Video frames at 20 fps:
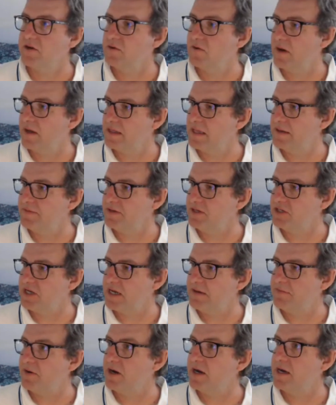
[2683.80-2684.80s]
okay okay so
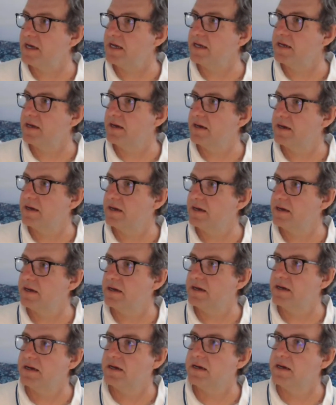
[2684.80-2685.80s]
let me share my
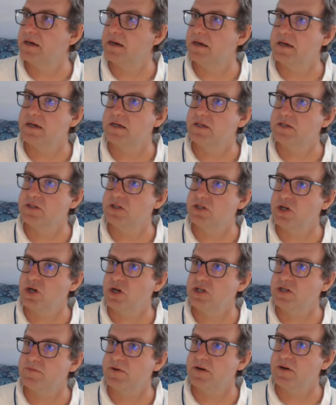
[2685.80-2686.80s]

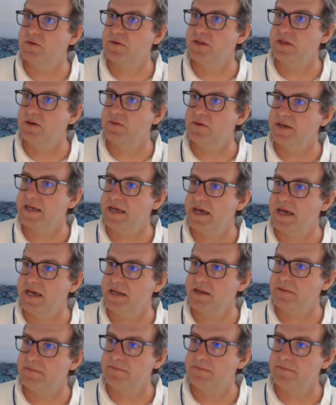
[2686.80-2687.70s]
GeoGebra with you